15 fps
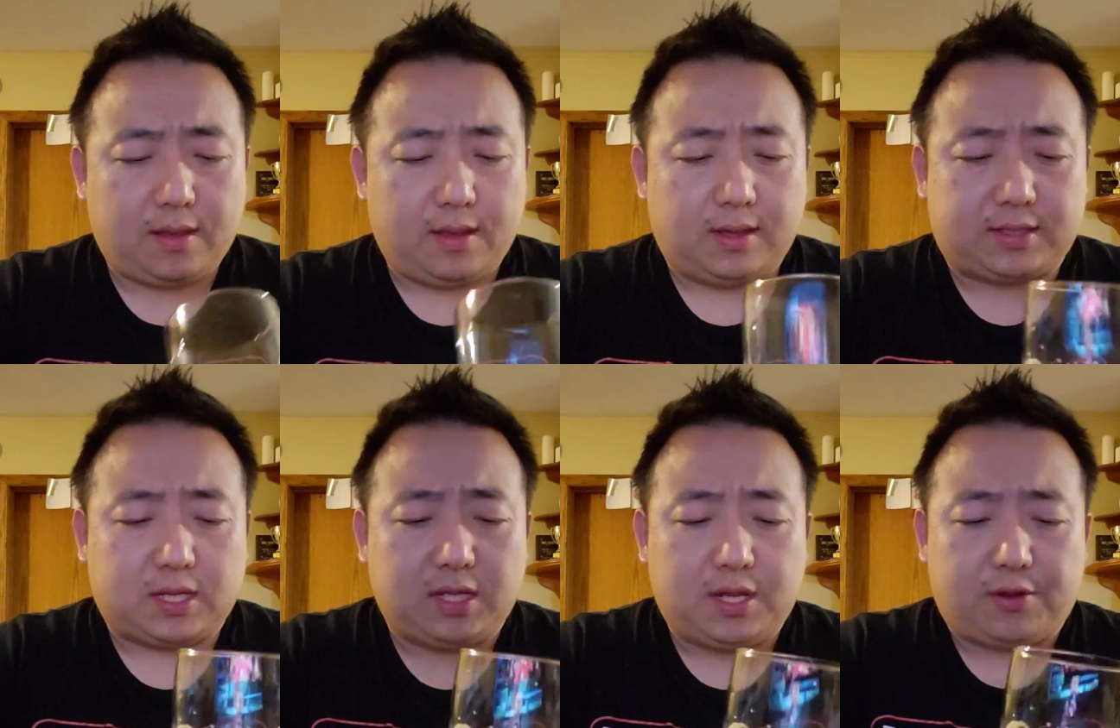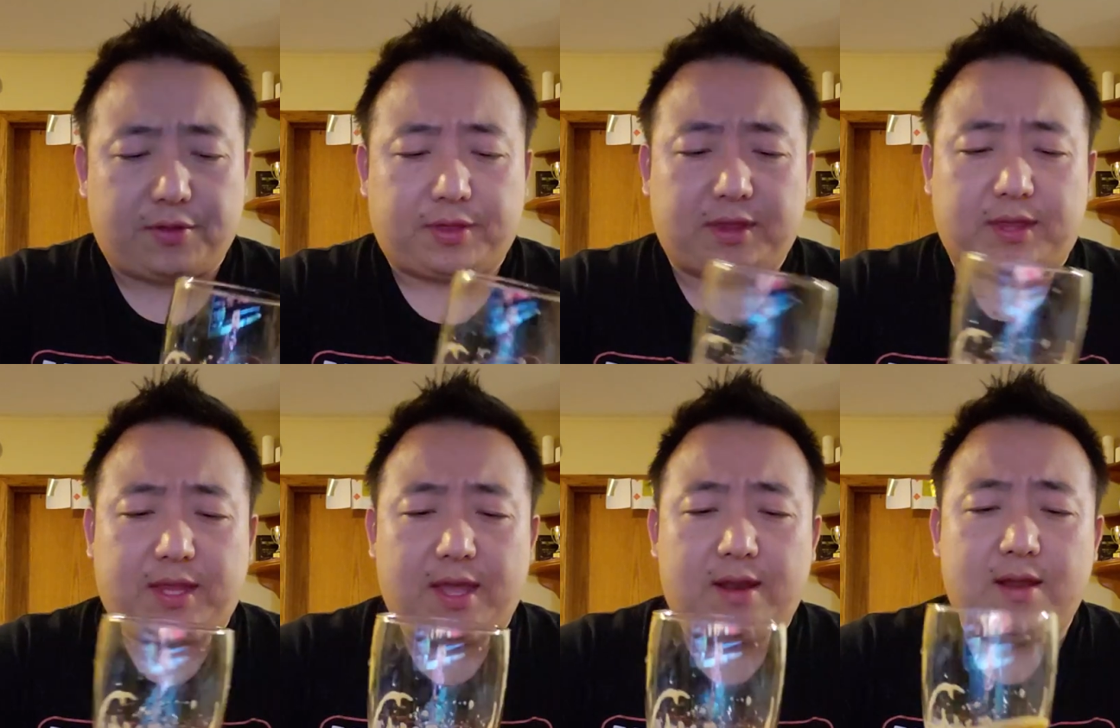it's a little
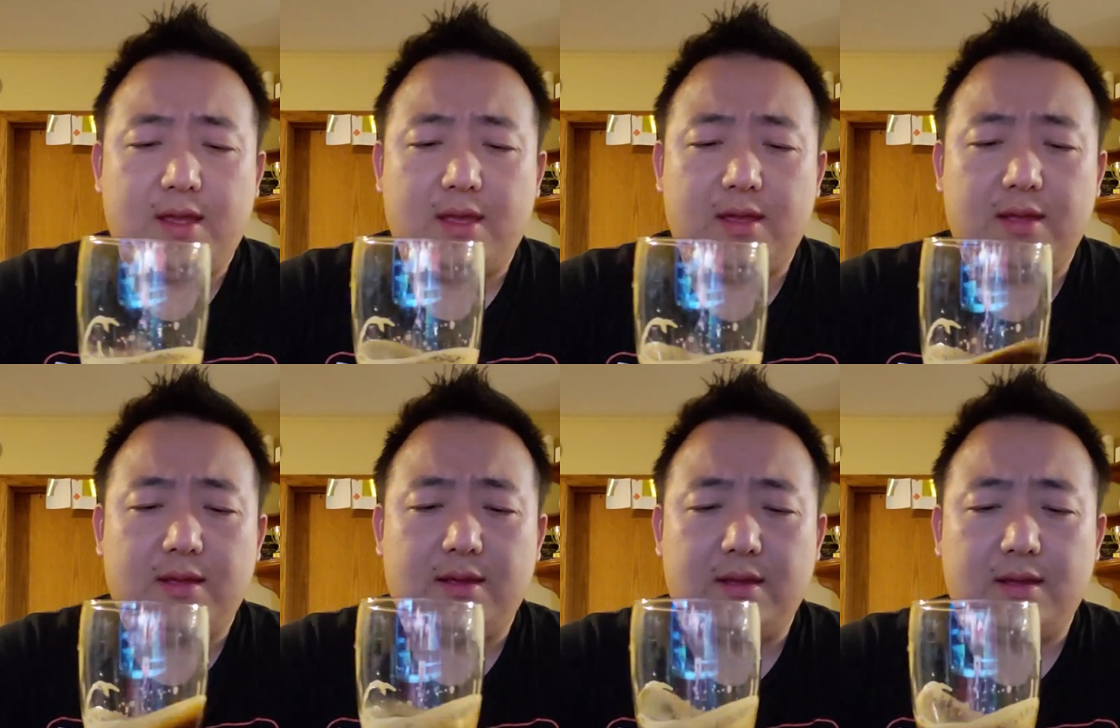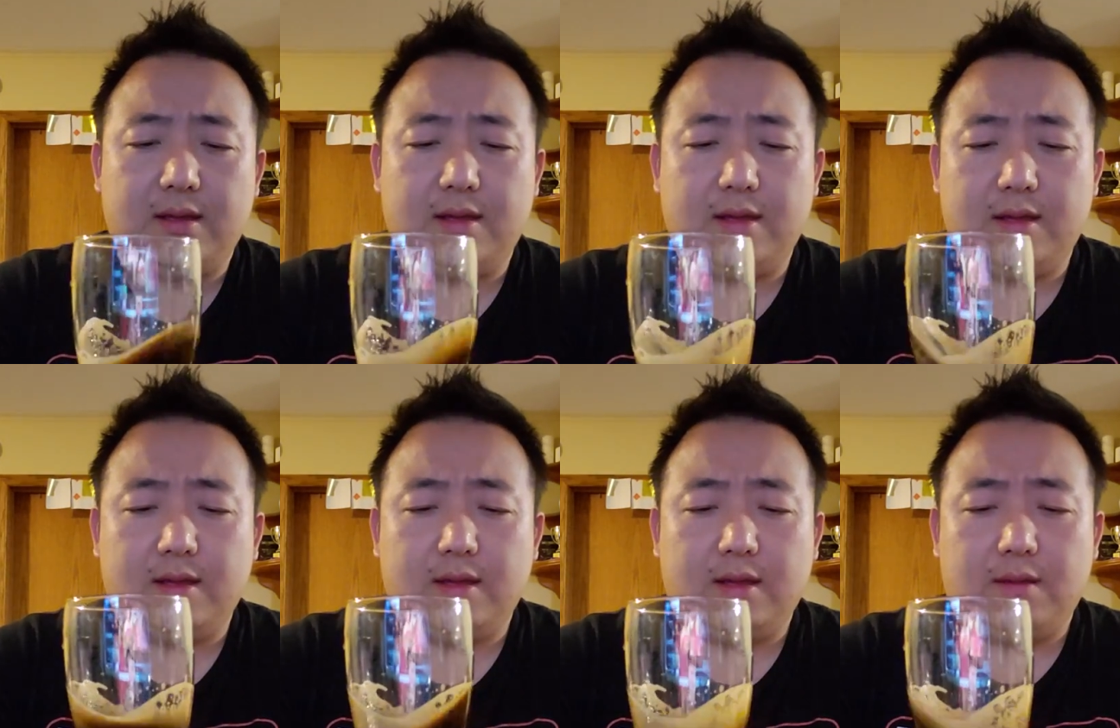thin.
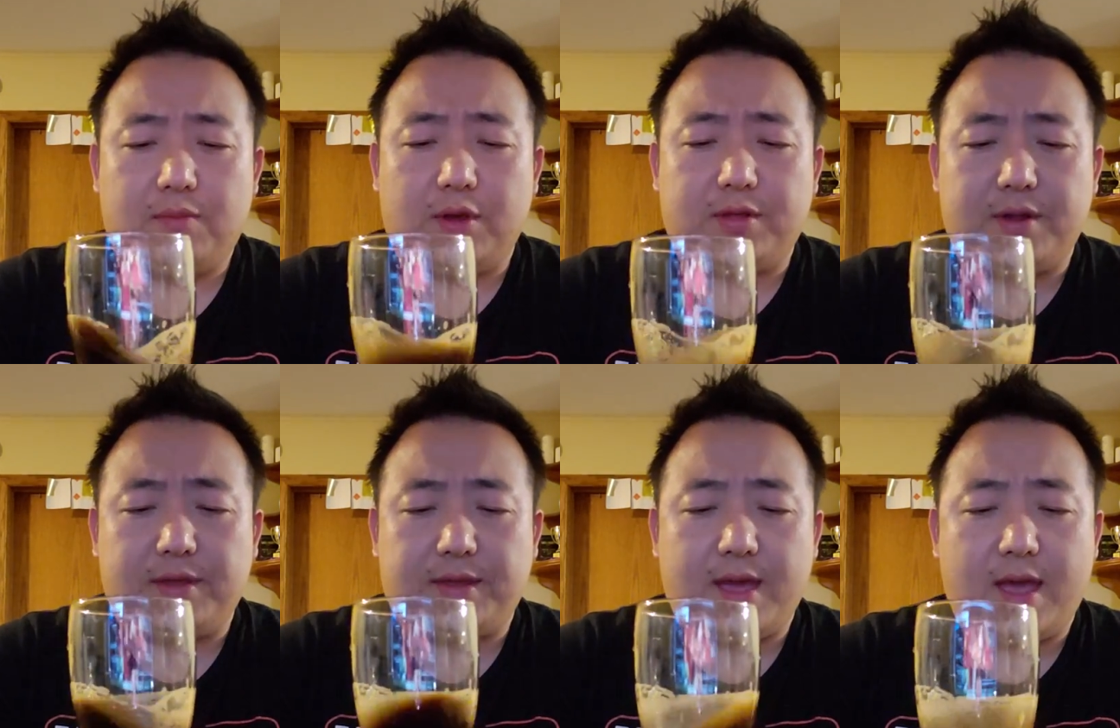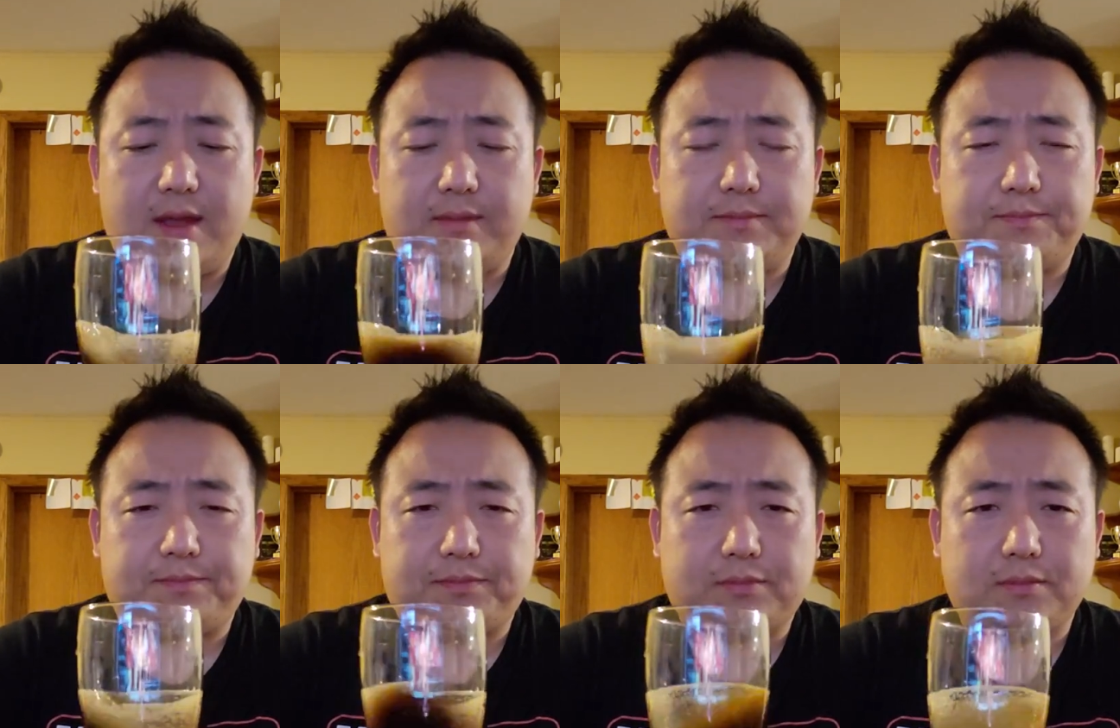But other than that,
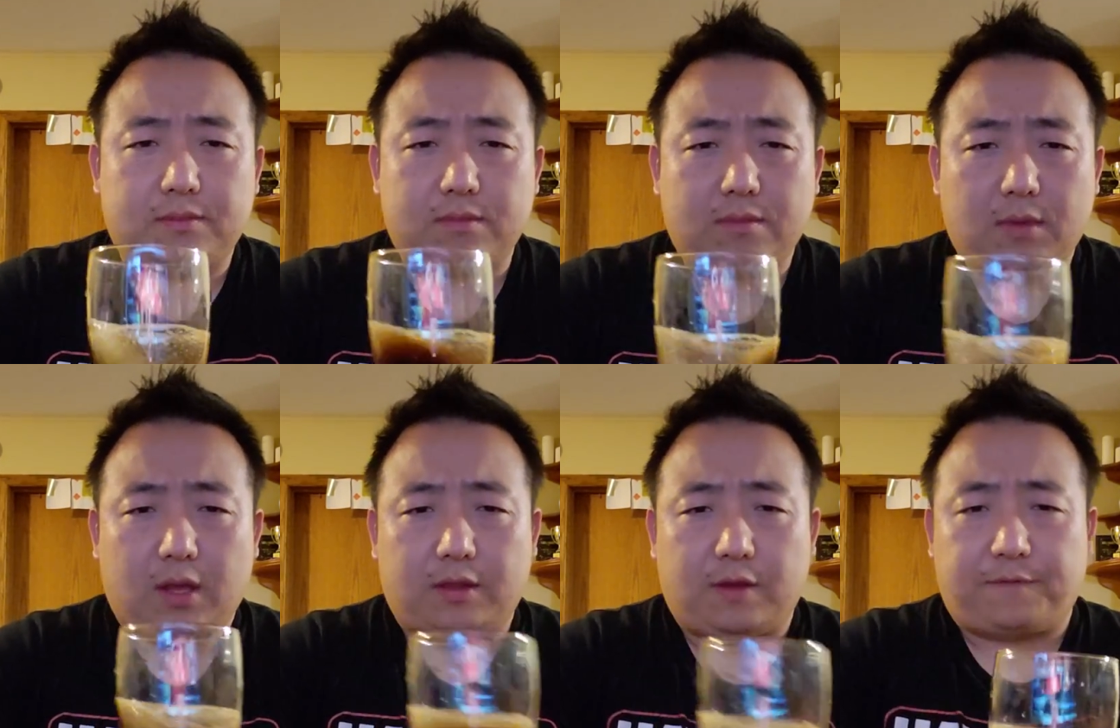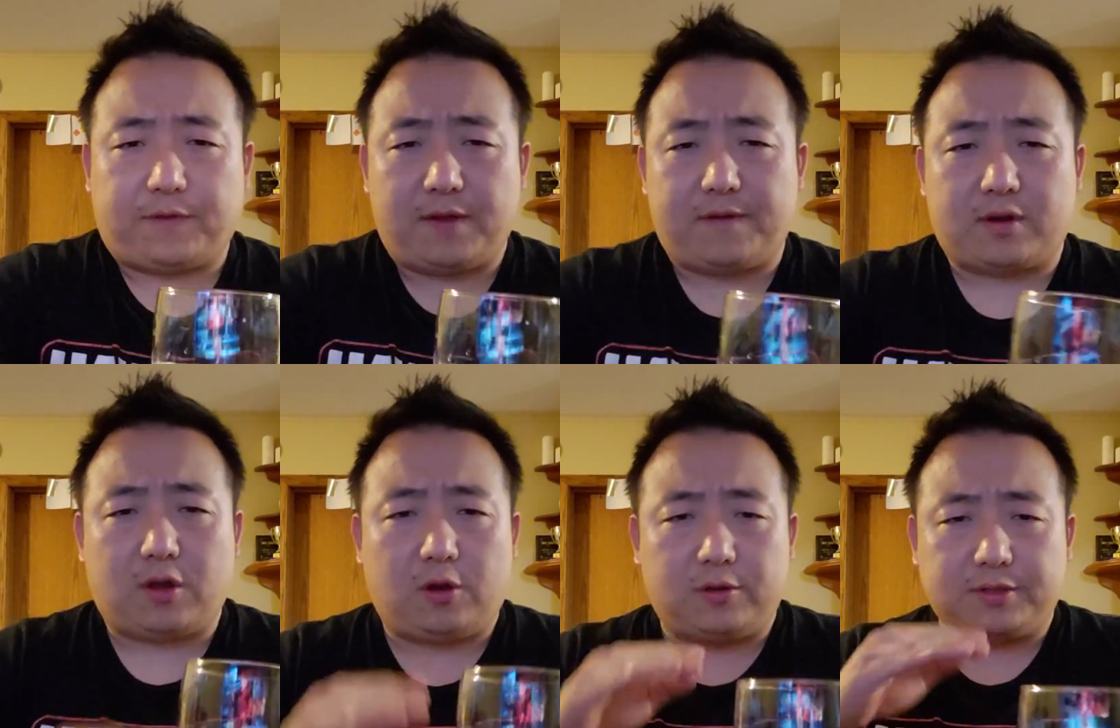the
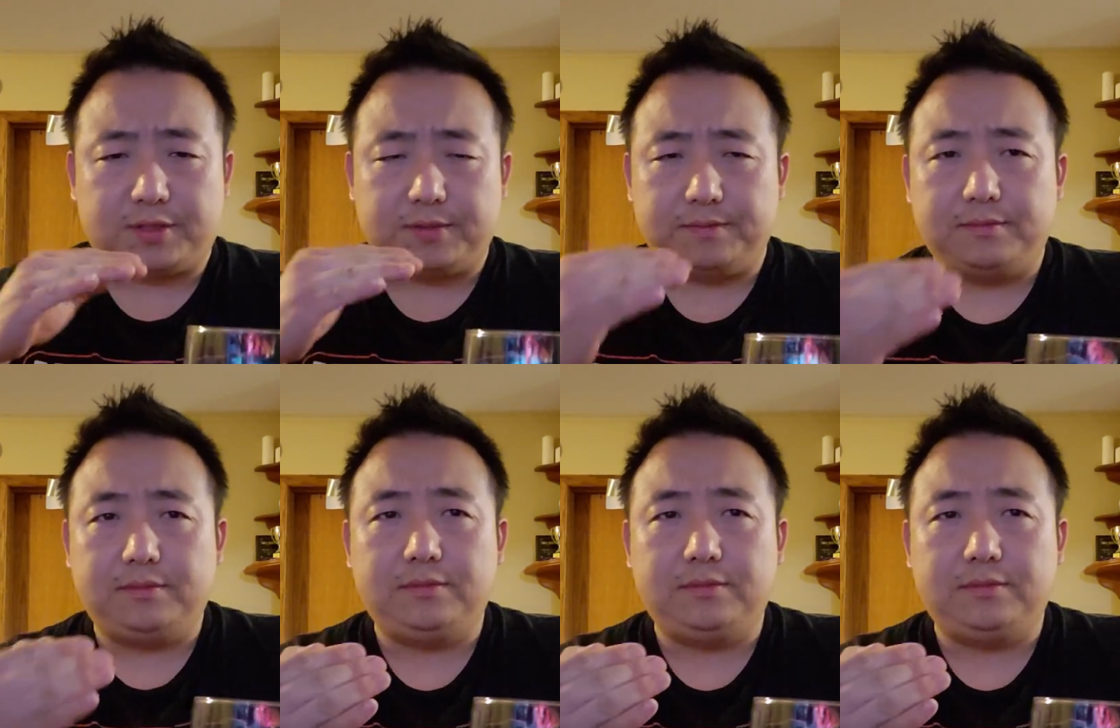flavor goes.